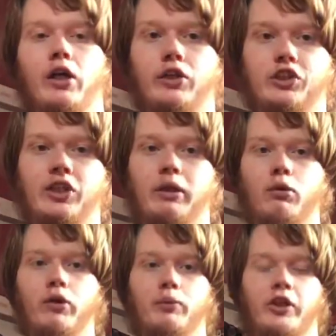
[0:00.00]
just to let
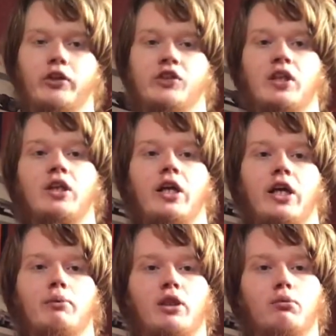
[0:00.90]
you know, because
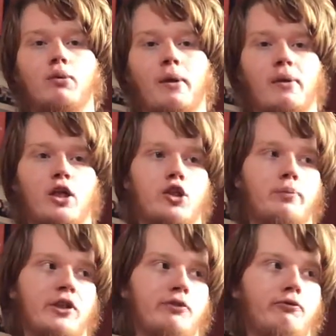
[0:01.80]
it probably will be about
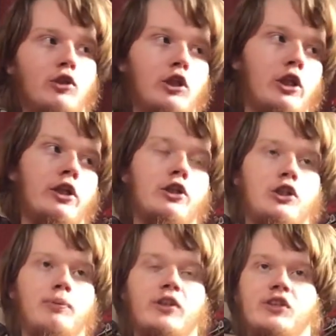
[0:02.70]
4:30,
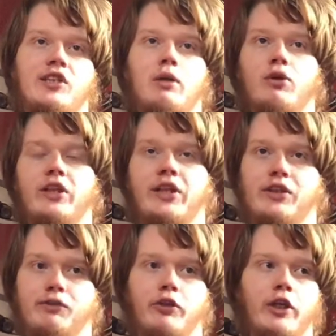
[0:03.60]
just because that I want to get
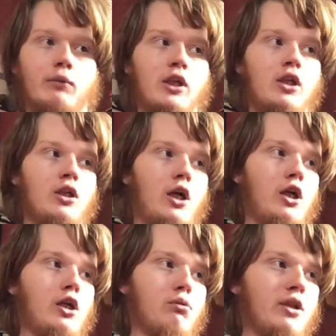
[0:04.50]
this video.
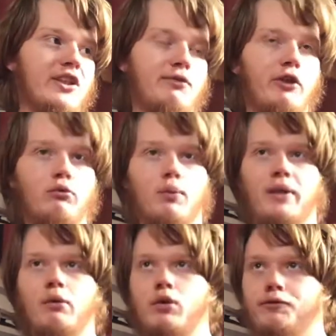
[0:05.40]
Well, this video will
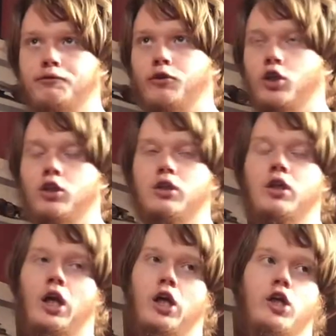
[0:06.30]
be out at 4,
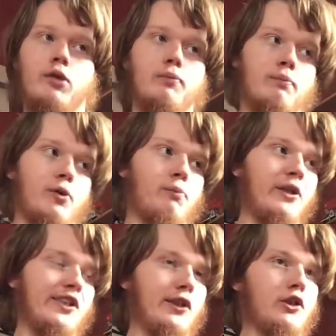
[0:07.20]
but
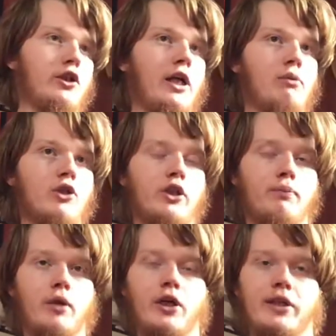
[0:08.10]
basically I want
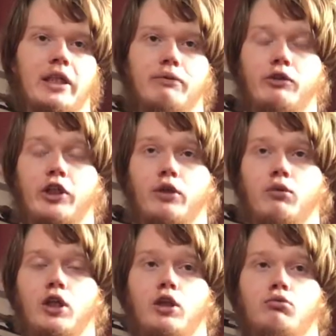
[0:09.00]
to let the video
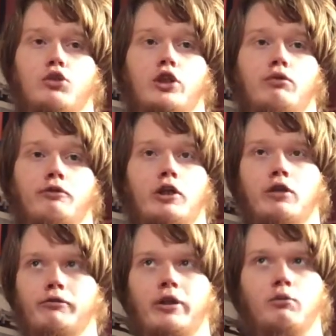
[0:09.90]
run on for
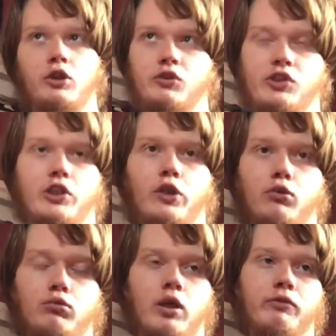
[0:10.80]
half an hour,
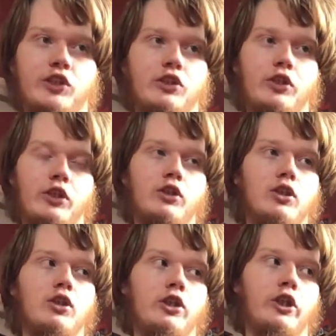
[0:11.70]
so obviously,
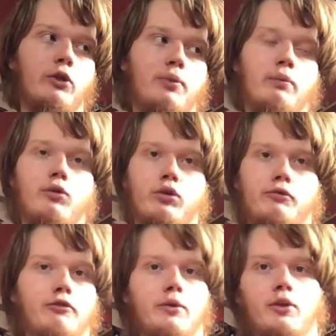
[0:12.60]
you know, people can
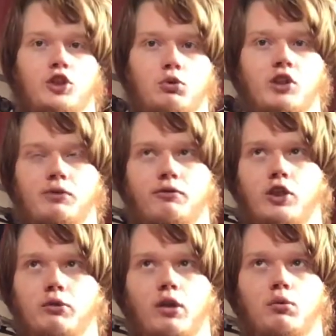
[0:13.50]
follow me on Twitch before
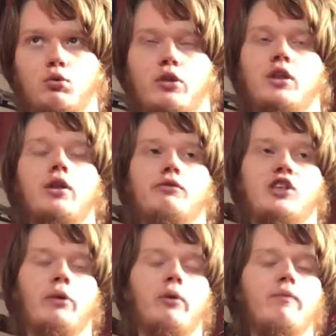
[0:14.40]
I do end up going live. So